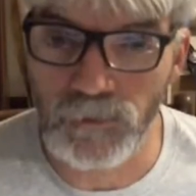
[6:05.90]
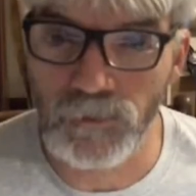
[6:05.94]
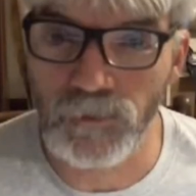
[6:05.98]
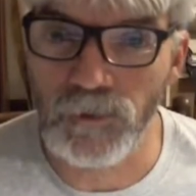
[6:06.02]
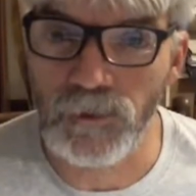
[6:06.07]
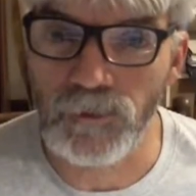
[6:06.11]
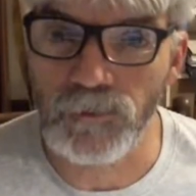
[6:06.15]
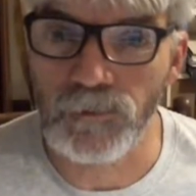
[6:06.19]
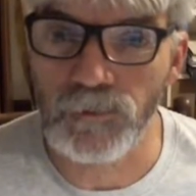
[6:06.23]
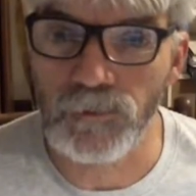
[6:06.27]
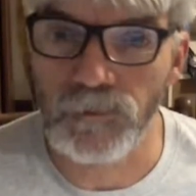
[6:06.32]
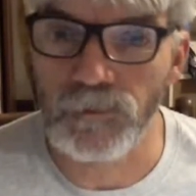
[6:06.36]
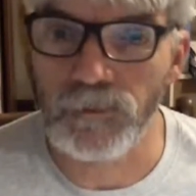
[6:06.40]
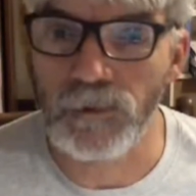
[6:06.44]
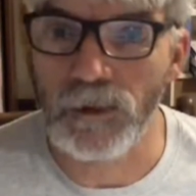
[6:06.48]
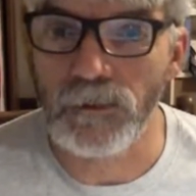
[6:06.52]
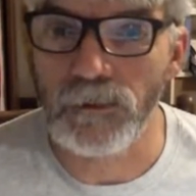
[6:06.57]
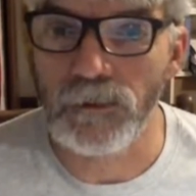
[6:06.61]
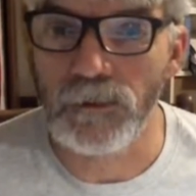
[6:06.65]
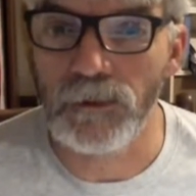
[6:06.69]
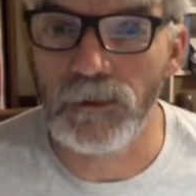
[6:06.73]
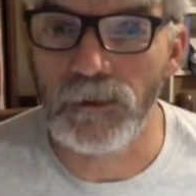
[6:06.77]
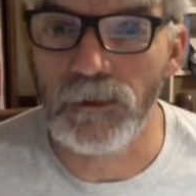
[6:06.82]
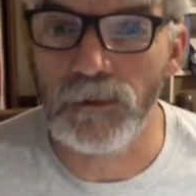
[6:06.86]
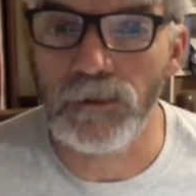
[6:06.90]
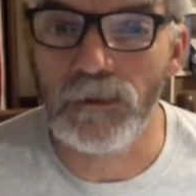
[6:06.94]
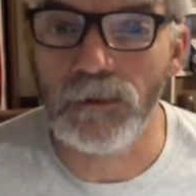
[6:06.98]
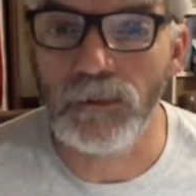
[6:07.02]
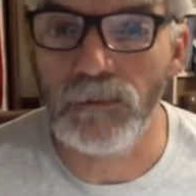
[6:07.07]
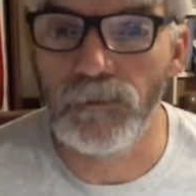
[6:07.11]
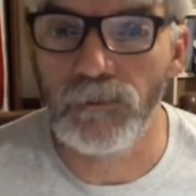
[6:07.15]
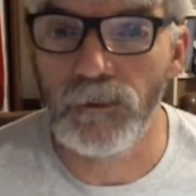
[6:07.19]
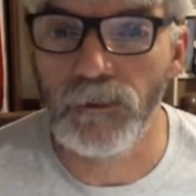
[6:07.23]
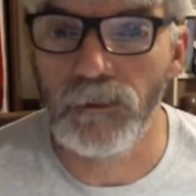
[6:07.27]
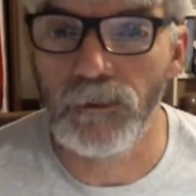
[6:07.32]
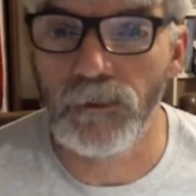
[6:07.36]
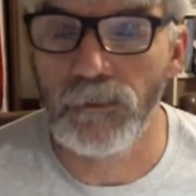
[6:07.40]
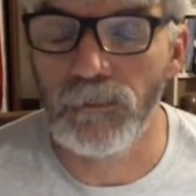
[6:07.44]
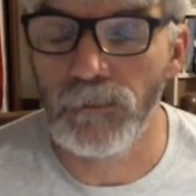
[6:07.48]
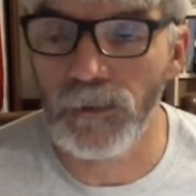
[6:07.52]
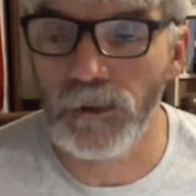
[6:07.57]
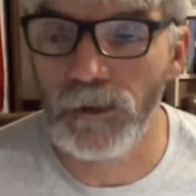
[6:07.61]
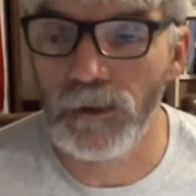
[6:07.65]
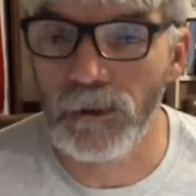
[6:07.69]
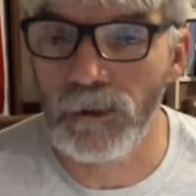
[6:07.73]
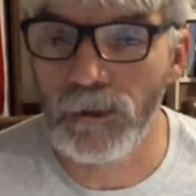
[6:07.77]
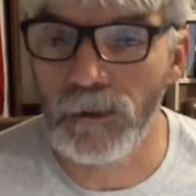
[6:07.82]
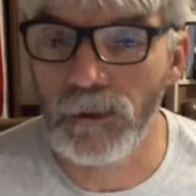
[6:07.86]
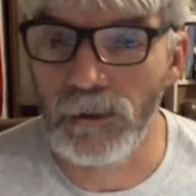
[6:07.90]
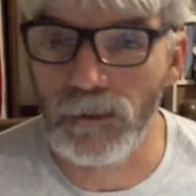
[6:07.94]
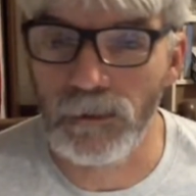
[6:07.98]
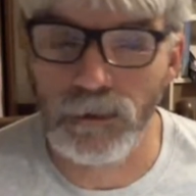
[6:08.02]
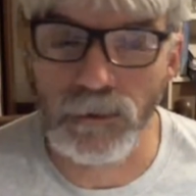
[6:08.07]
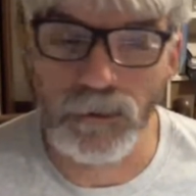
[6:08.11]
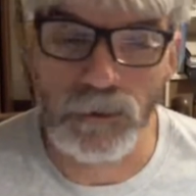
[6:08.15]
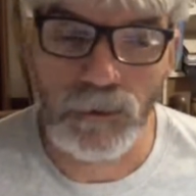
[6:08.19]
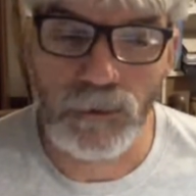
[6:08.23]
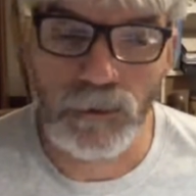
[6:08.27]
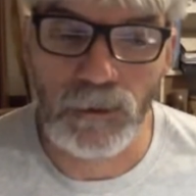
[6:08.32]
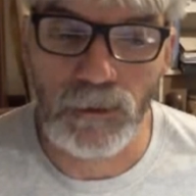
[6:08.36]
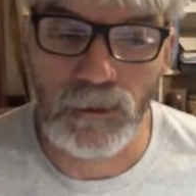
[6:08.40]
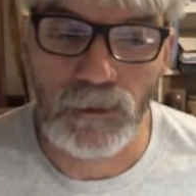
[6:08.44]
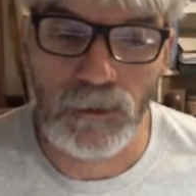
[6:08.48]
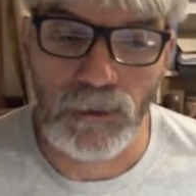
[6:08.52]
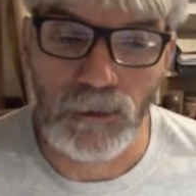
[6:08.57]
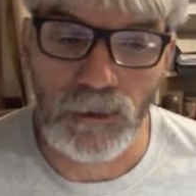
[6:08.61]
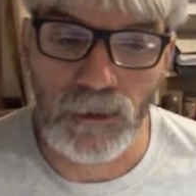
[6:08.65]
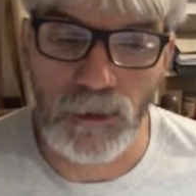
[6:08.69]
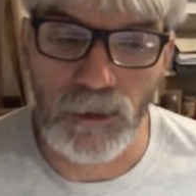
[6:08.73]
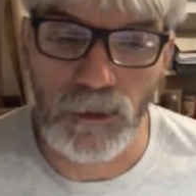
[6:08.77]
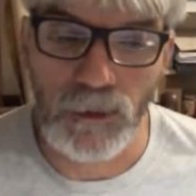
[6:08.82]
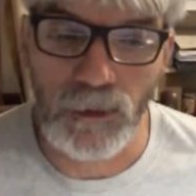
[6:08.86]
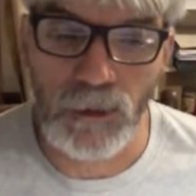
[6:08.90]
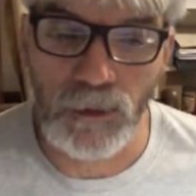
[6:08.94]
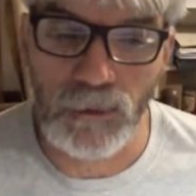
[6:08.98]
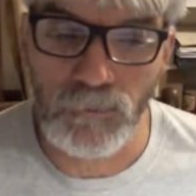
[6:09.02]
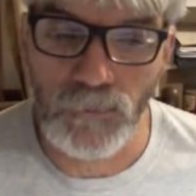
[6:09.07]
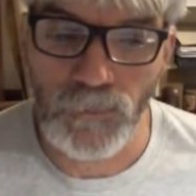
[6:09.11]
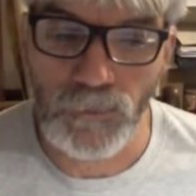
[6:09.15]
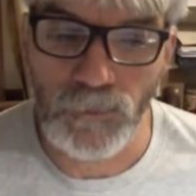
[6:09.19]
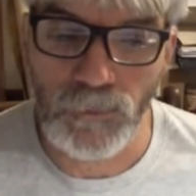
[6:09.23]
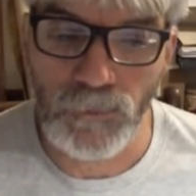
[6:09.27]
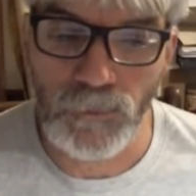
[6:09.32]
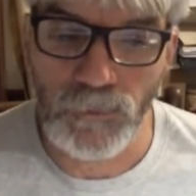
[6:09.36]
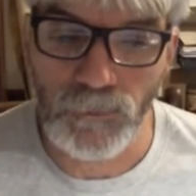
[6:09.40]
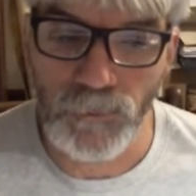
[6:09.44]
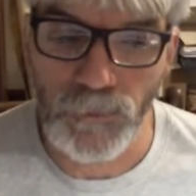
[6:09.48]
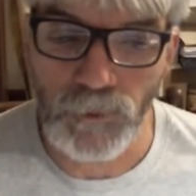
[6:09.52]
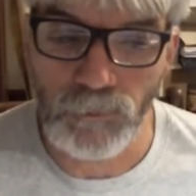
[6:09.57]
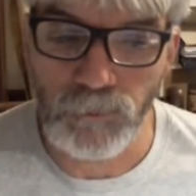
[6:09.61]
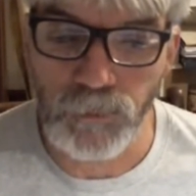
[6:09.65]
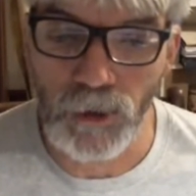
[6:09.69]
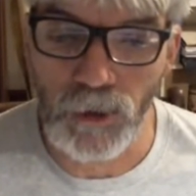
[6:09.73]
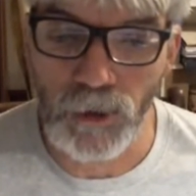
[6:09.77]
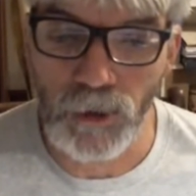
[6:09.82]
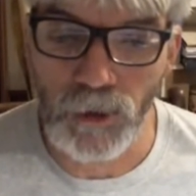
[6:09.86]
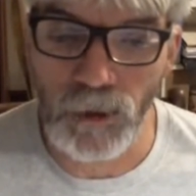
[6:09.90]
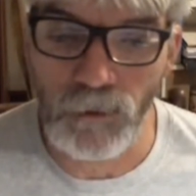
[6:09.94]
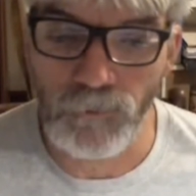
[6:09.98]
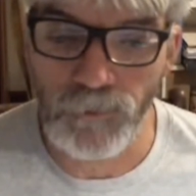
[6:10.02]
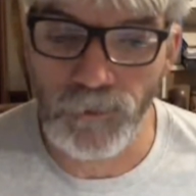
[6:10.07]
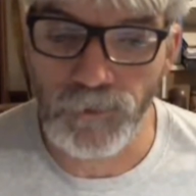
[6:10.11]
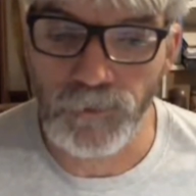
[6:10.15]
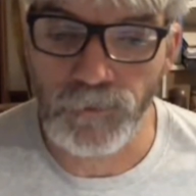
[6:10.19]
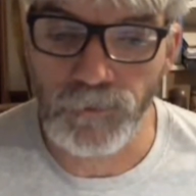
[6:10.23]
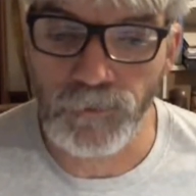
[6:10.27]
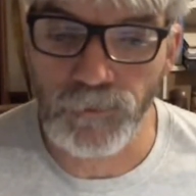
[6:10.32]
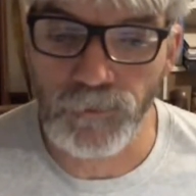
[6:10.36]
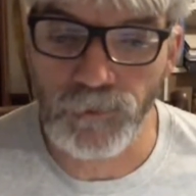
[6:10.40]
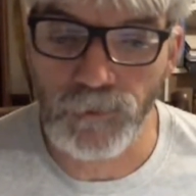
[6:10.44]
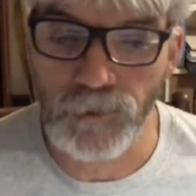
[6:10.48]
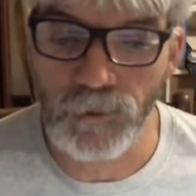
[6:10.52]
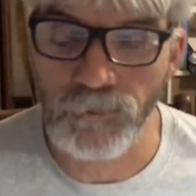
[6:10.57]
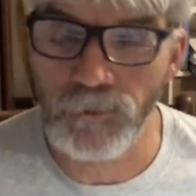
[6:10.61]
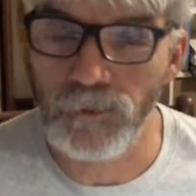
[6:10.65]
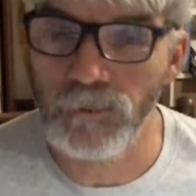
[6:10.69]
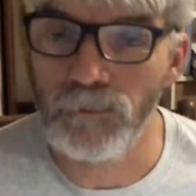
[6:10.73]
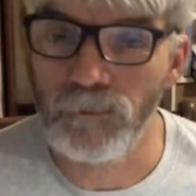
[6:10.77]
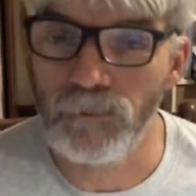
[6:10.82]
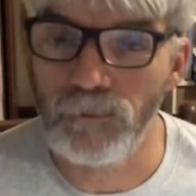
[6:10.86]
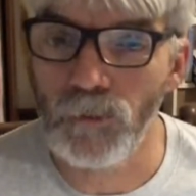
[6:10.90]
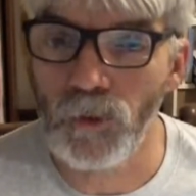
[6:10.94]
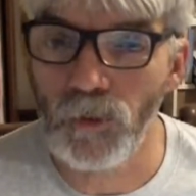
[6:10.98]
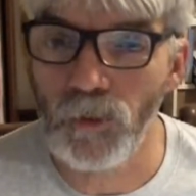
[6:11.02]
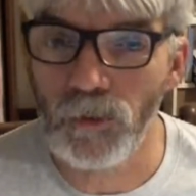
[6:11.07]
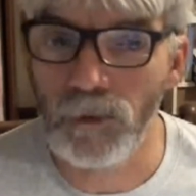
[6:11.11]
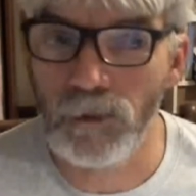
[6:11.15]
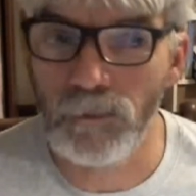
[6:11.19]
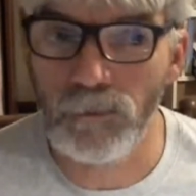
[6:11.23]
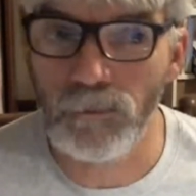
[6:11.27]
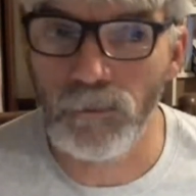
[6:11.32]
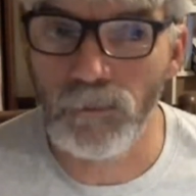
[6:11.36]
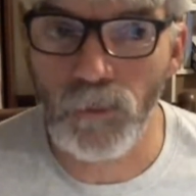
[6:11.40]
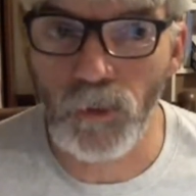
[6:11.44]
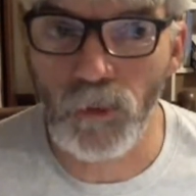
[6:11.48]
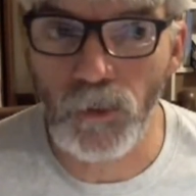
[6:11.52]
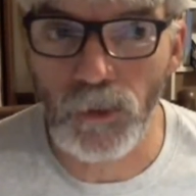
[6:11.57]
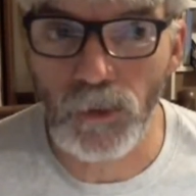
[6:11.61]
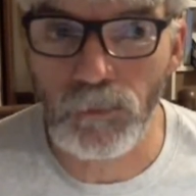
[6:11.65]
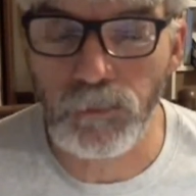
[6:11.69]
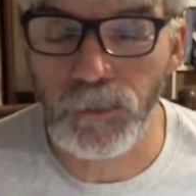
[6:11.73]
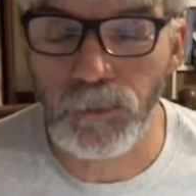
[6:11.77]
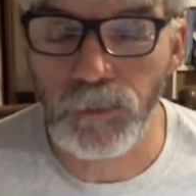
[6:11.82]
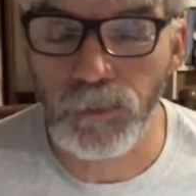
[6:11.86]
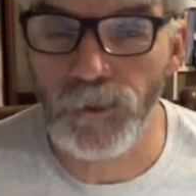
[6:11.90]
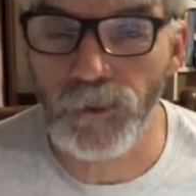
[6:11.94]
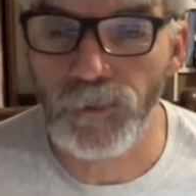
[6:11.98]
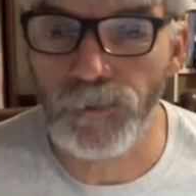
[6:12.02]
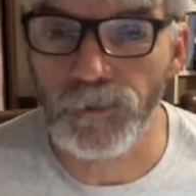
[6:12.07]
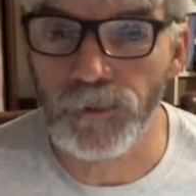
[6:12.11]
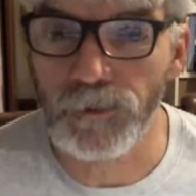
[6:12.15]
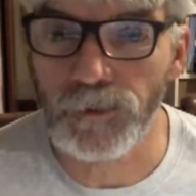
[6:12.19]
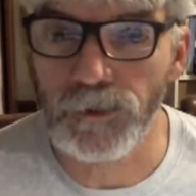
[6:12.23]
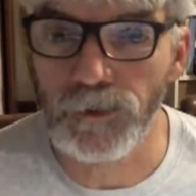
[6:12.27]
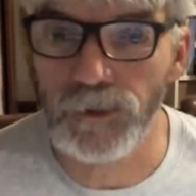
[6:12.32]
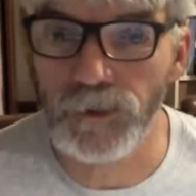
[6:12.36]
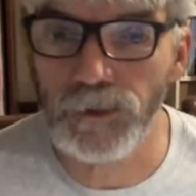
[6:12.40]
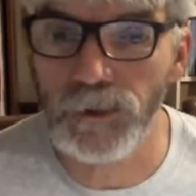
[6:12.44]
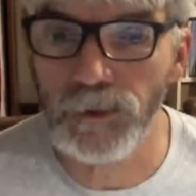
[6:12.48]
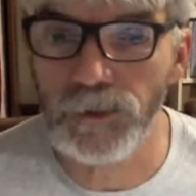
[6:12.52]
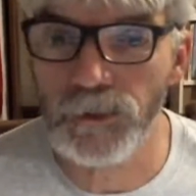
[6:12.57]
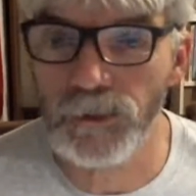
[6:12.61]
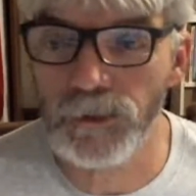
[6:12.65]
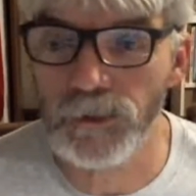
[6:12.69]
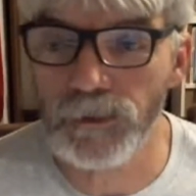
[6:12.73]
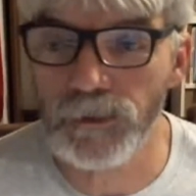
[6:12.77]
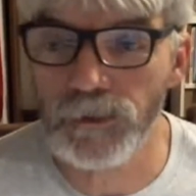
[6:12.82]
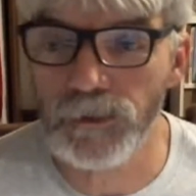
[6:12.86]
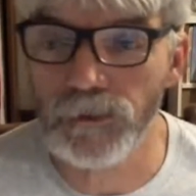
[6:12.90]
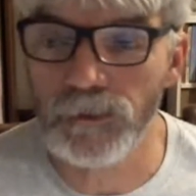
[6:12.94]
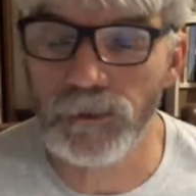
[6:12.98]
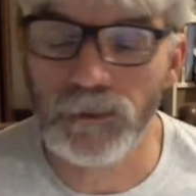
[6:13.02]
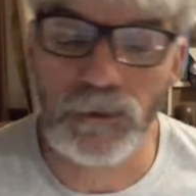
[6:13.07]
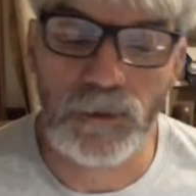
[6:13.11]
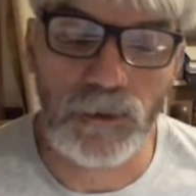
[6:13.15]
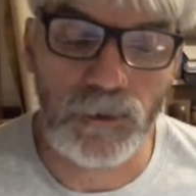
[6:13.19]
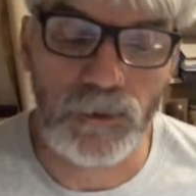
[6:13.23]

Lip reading: things descended from there, the prophets suffered more and more persecution.